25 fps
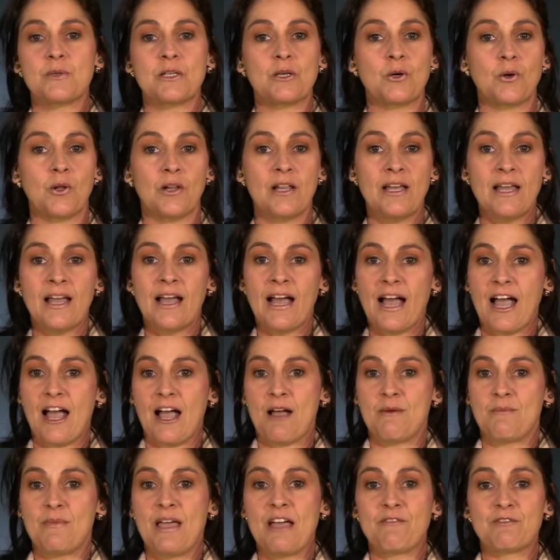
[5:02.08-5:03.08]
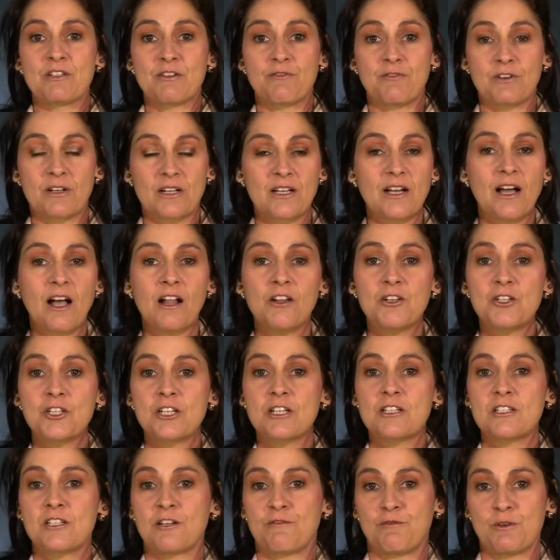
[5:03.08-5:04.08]
we all um, have different
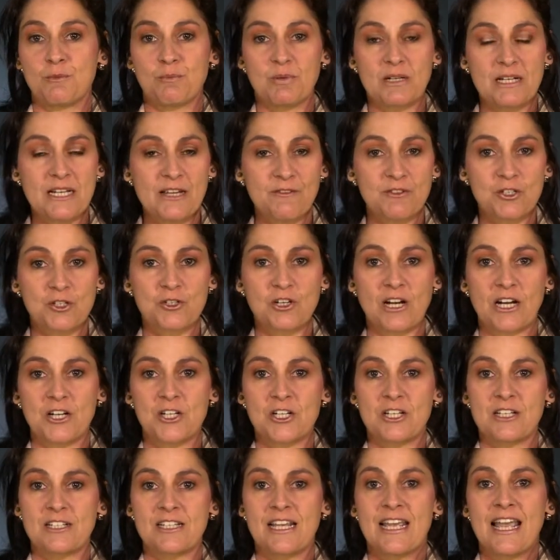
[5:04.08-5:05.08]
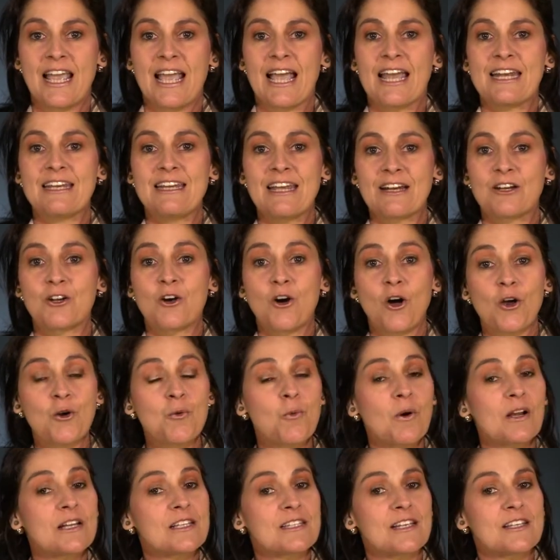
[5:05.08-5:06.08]
cultures different belief structures. And yet, God
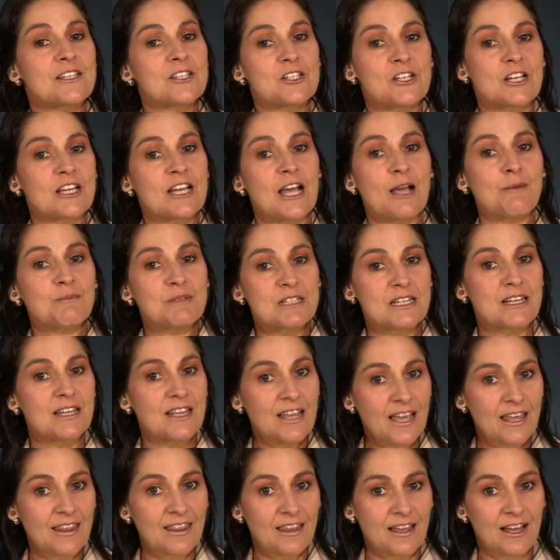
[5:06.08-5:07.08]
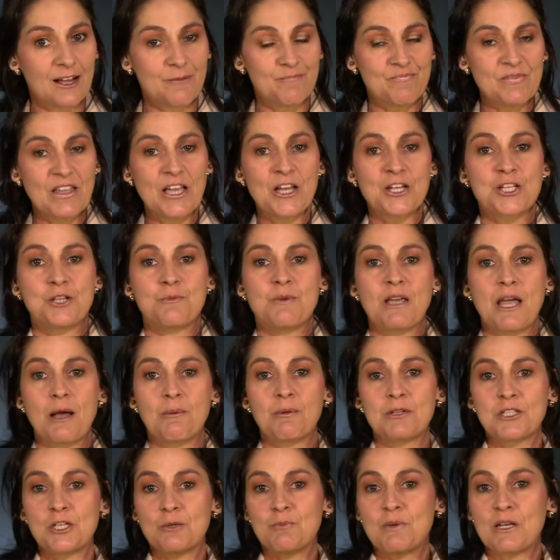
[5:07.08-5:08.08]
wants us to come together to be
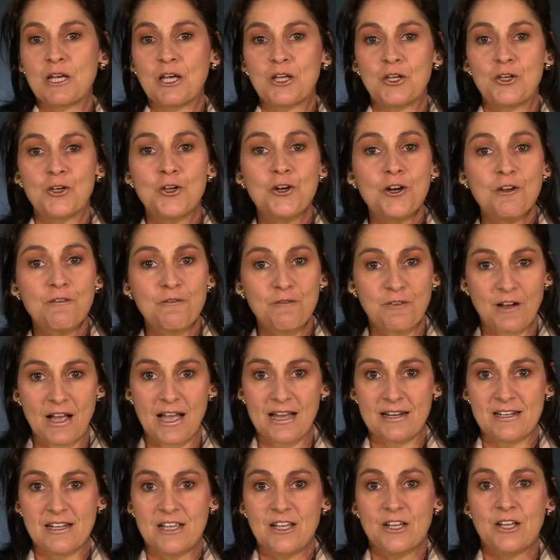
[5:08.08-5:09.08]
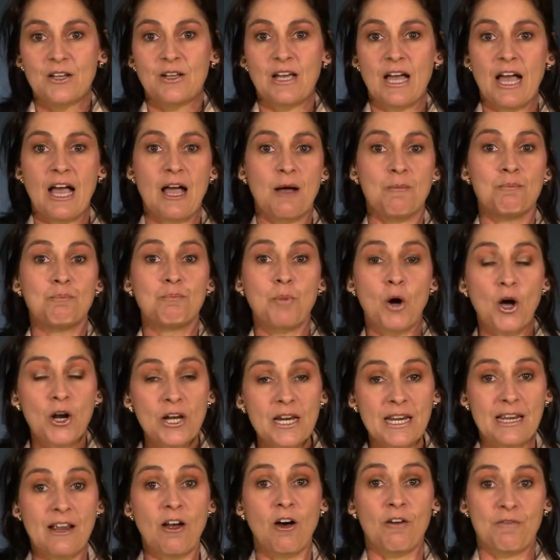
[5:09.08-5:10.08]
able to be a unified um,
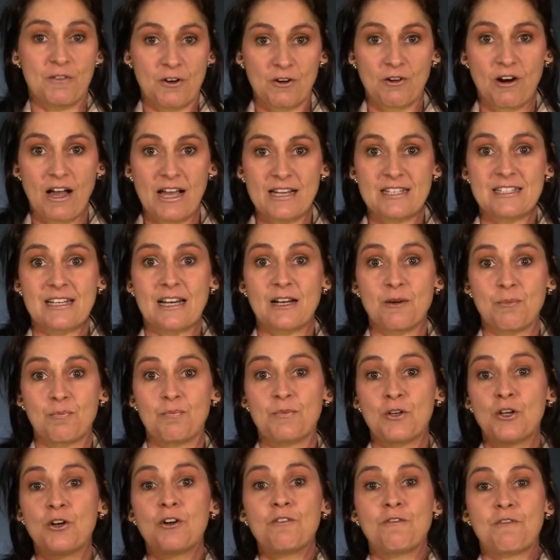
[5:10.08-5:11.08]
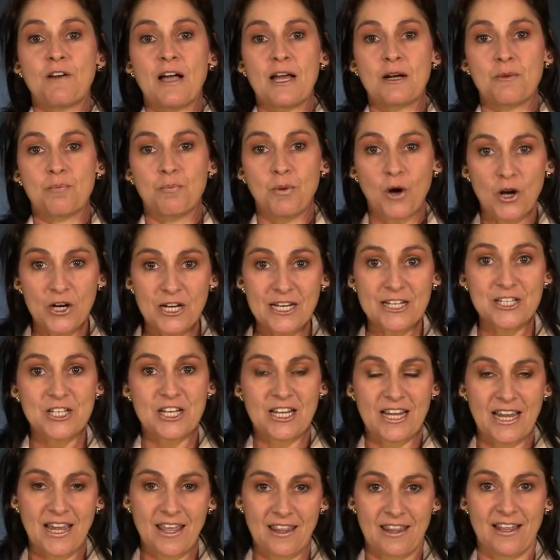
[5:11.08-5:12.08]
body of Christ and a unified body
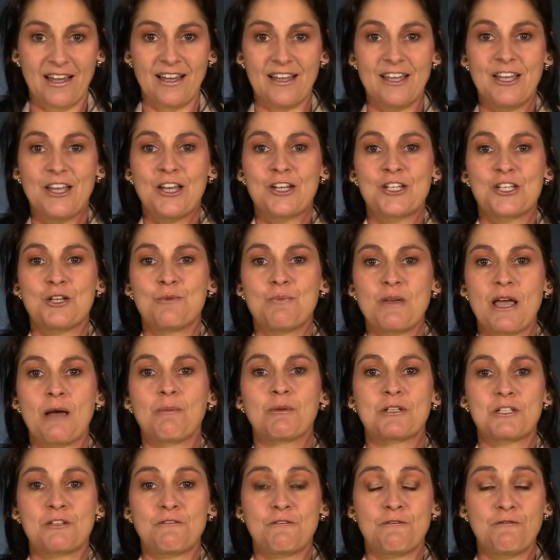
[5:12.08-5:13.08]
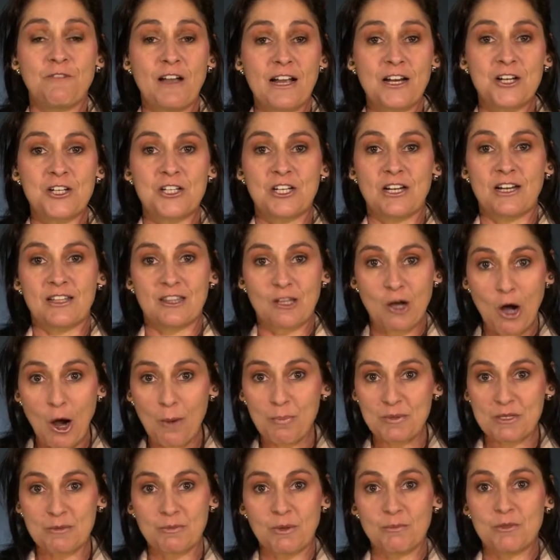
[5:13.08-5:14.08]
together to be able to function at the
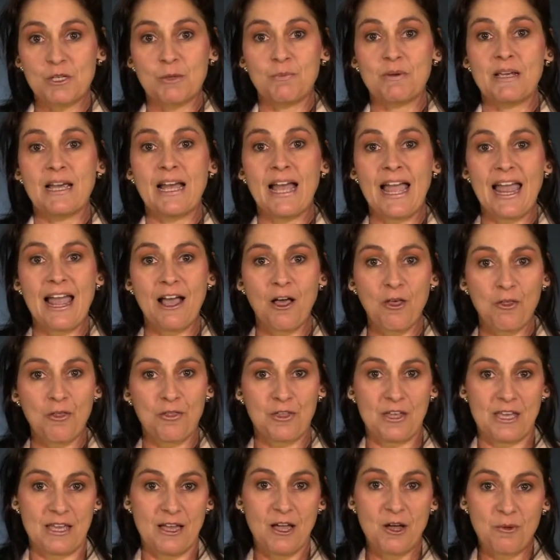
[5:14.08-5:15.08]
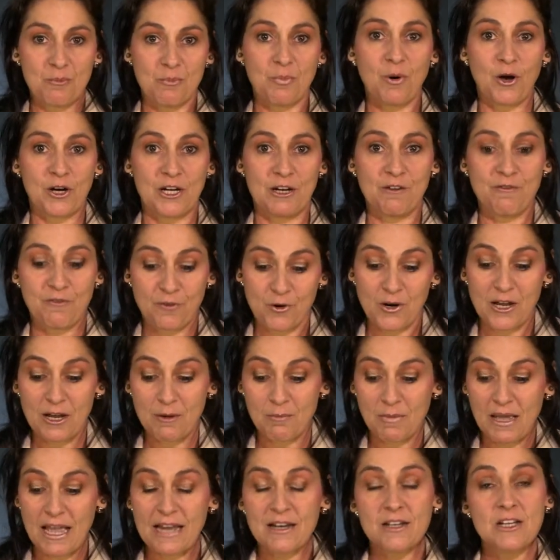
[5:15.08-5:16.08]
optimum, to be a healthy body for
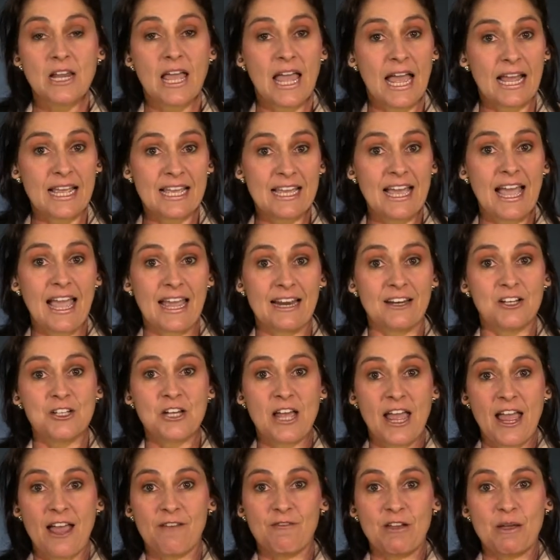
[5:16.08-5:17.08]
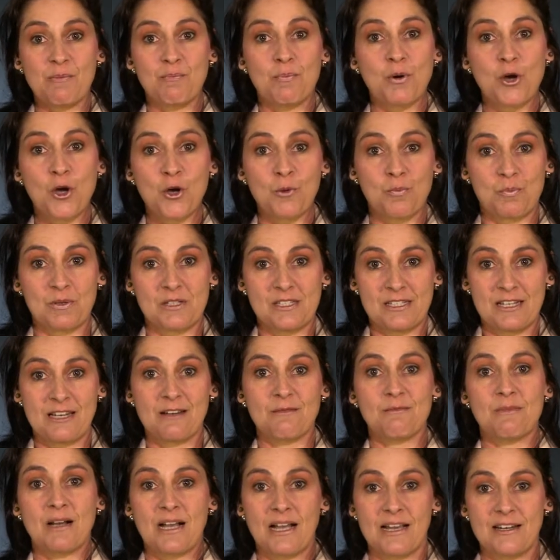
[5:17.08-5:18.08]
Him. And again, to have a purpose
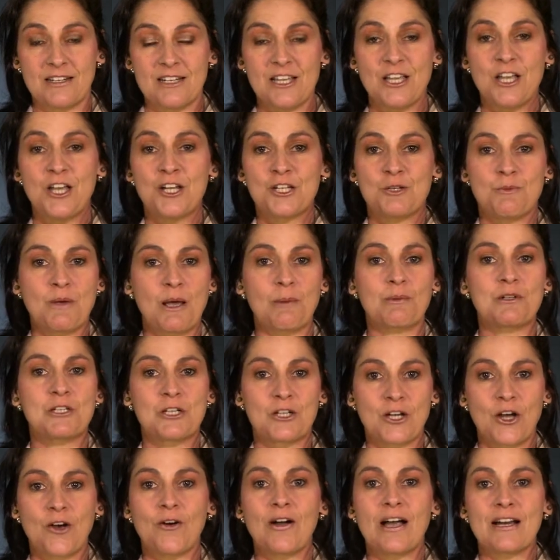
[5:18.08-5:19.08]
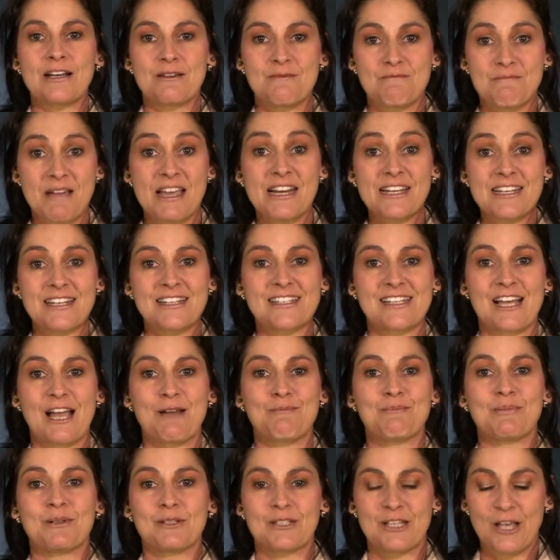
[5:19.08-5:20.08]
in mind, to be able to go out and make
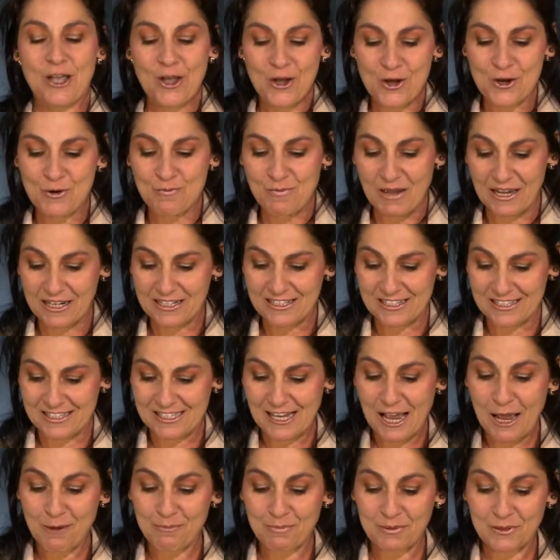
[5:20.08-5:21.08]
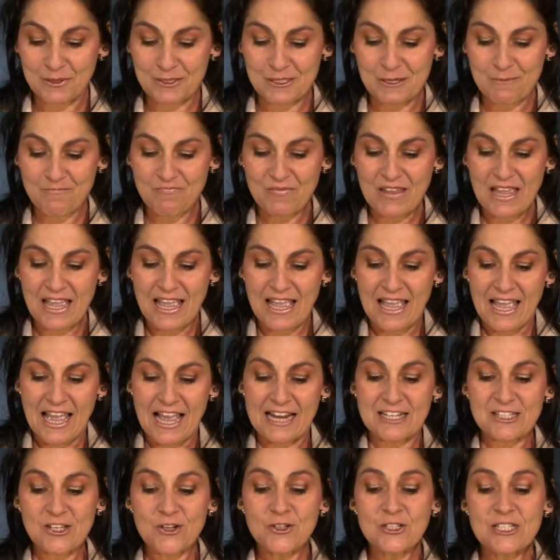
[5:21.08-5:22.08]
disciples who make disciples.
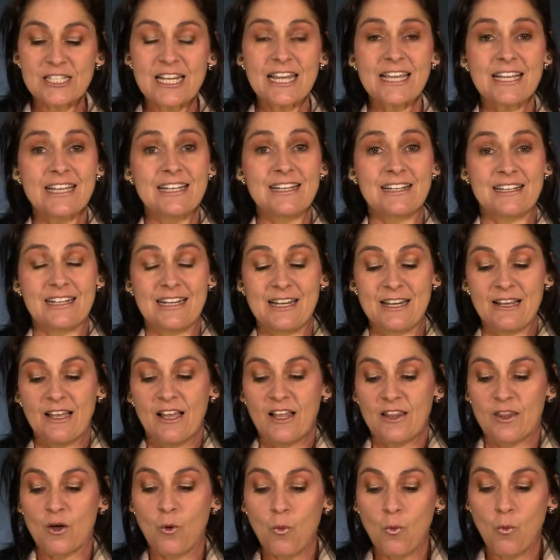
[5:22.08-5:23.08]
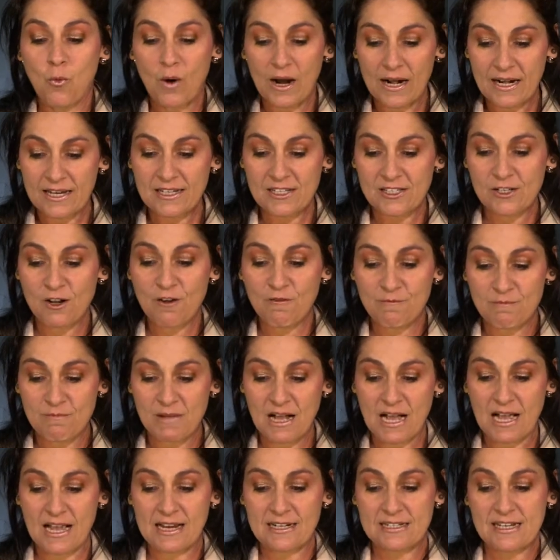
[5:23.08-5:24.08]
And so, secondly, the oneness of
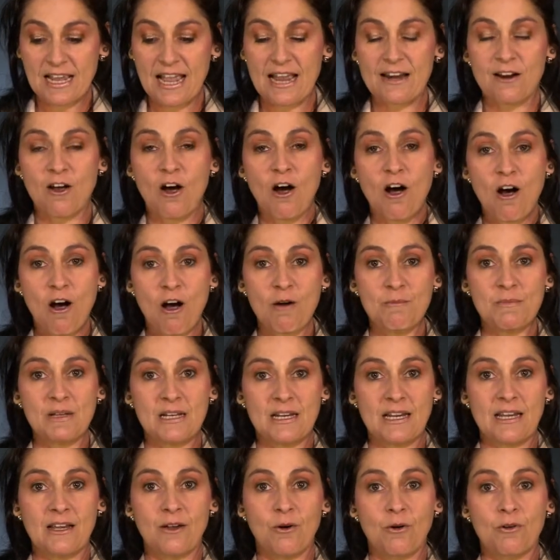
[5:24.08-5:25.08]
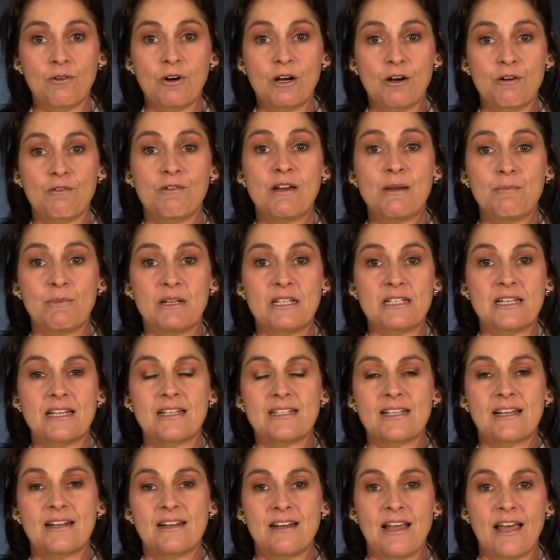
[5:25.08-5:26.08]
mind and harmony or agreement
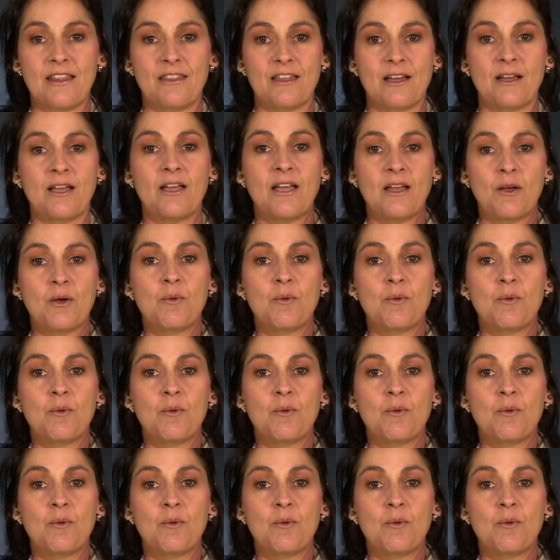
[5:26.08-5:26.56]
is another